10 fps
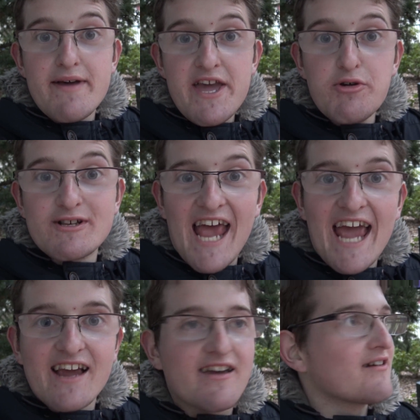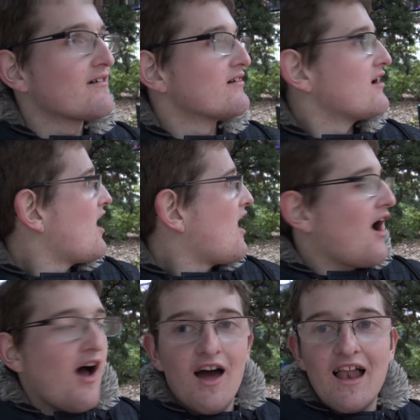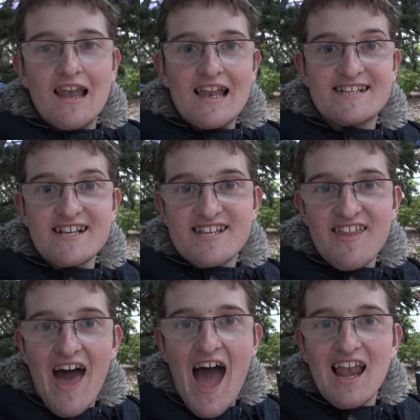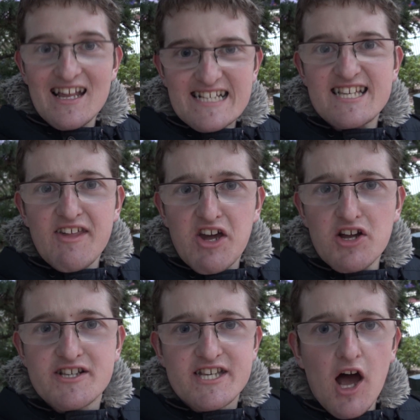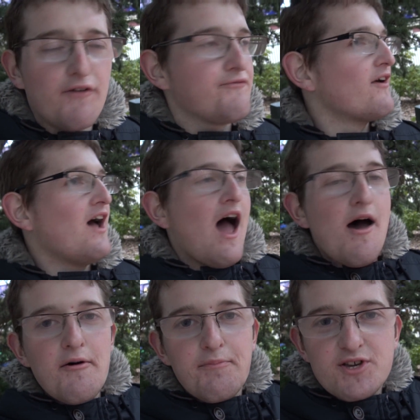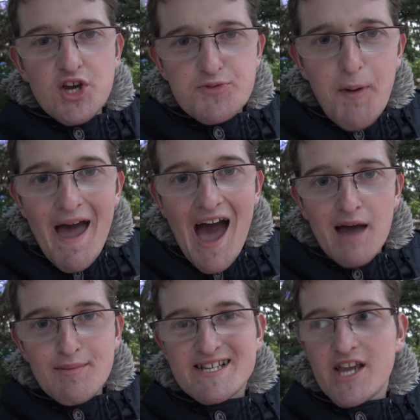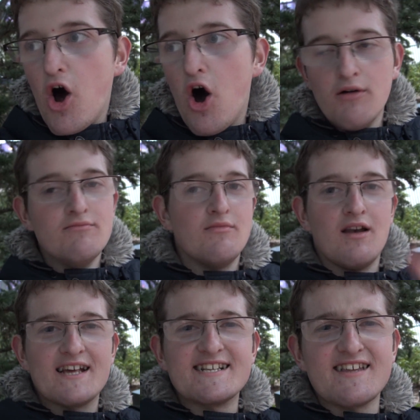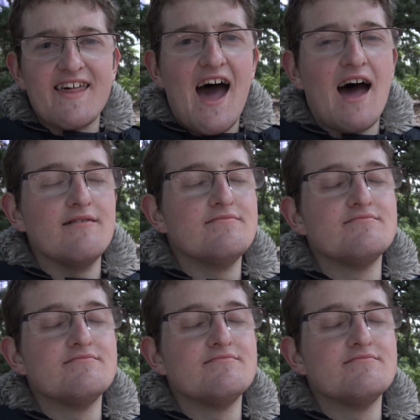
music. Listen to that, listen to the good stuff. Produced by I'm a Score, listen to that.